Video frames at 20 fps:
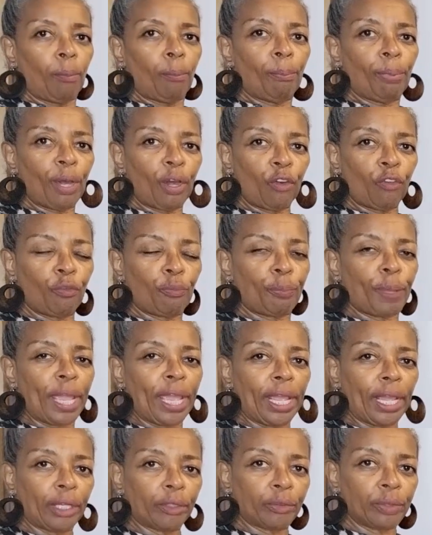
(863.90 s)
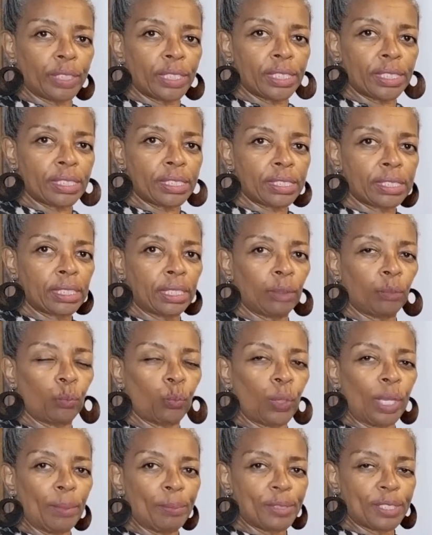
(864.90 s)
both patterns and
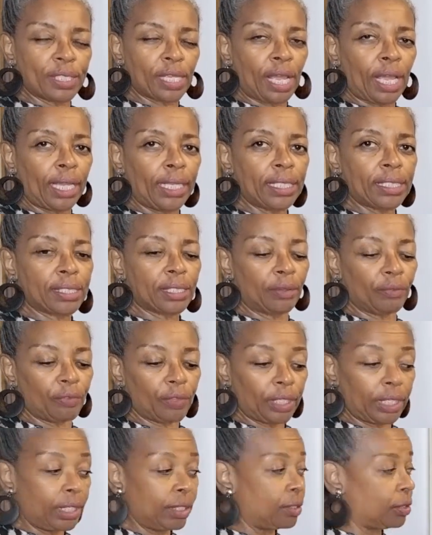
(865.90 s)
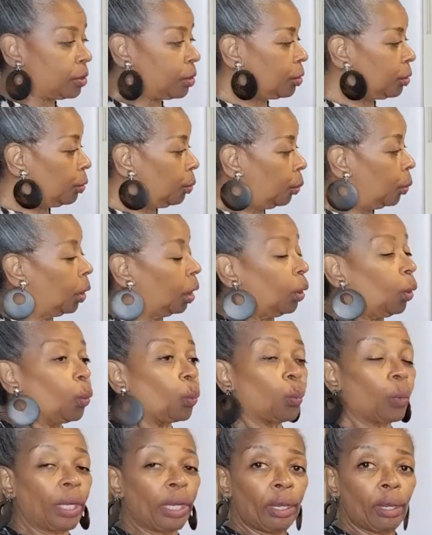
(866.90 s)
websites of these 2
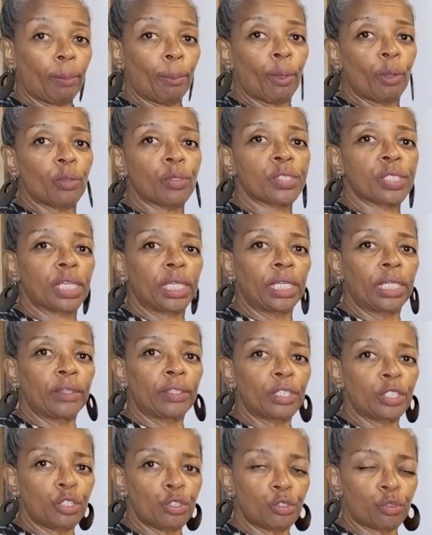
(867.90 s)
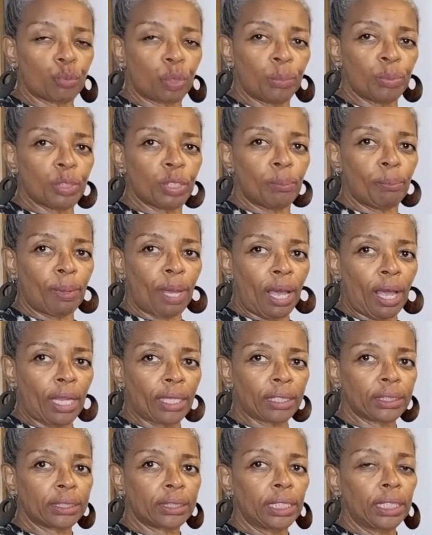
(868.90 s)
wearables in the description
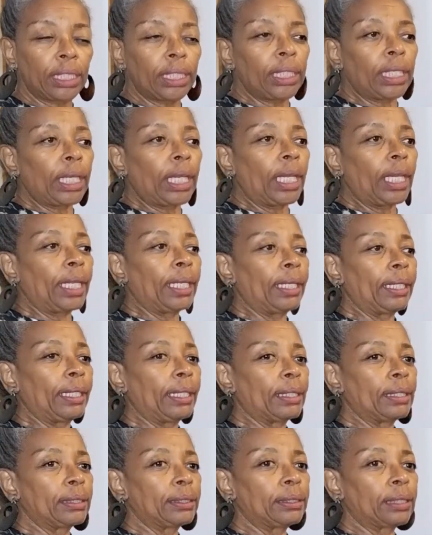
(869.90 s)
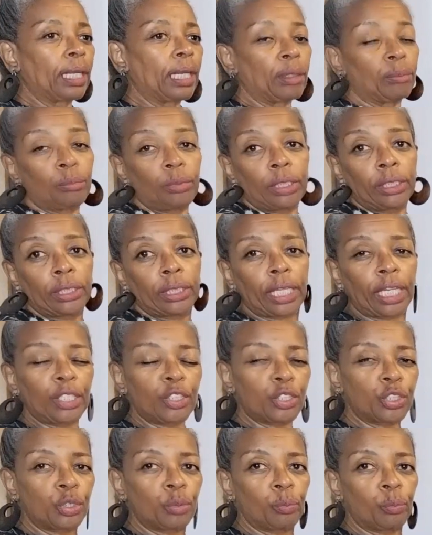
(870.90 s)
box. And in
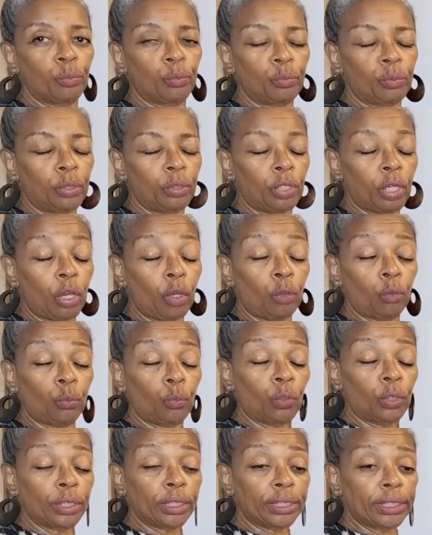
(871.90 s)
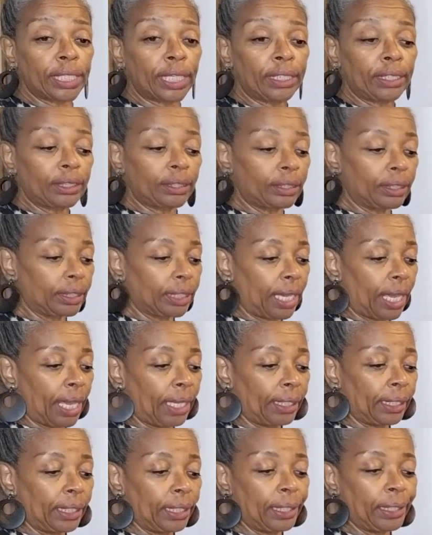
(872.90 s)
case you want to take a look
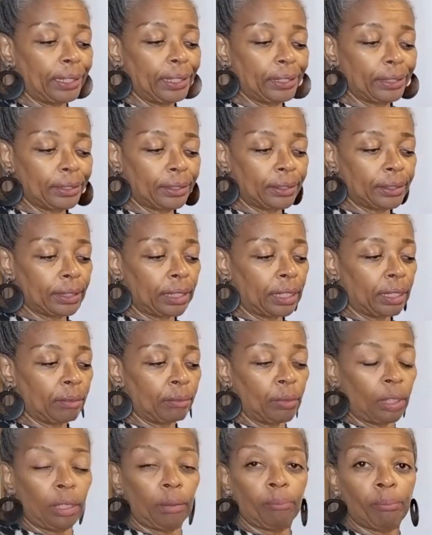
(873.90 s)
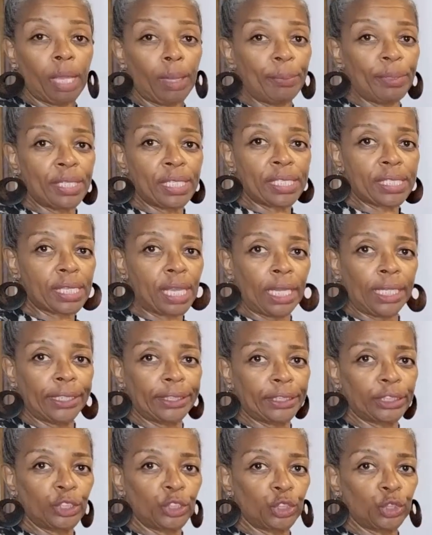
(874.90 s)
at it and maybe
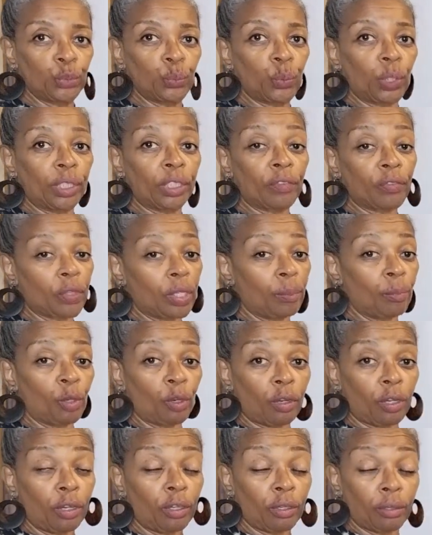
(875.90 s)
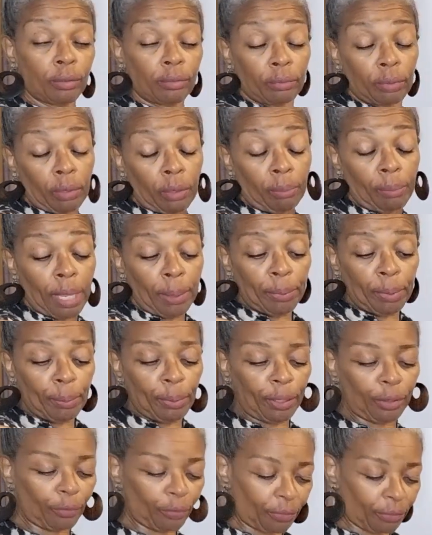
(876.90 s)
decide to do one of them or maybe
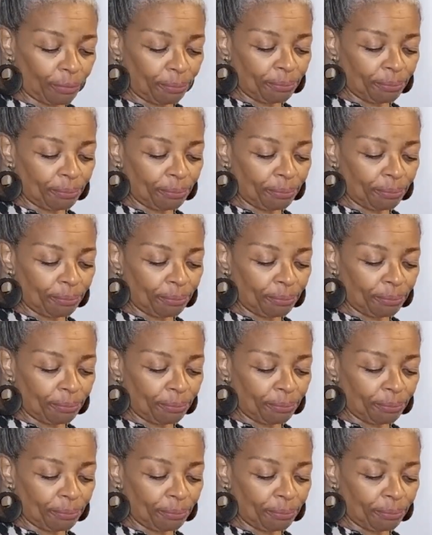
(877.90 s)
both.